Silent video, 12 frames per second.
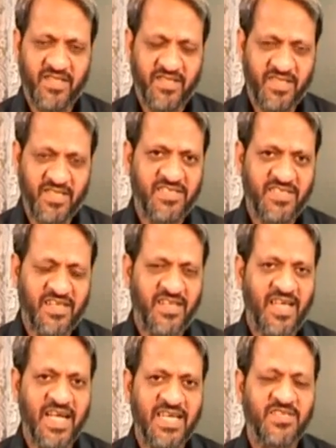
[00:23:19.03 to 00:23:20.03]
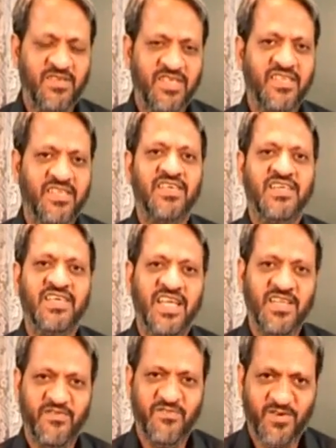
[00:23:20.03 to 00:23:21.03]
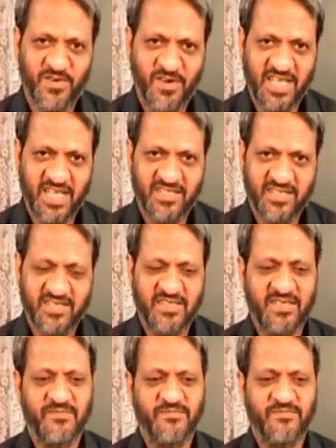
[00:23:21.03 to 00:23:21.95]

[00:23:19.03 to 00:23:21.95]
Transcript: these are actually the telephoto lenses.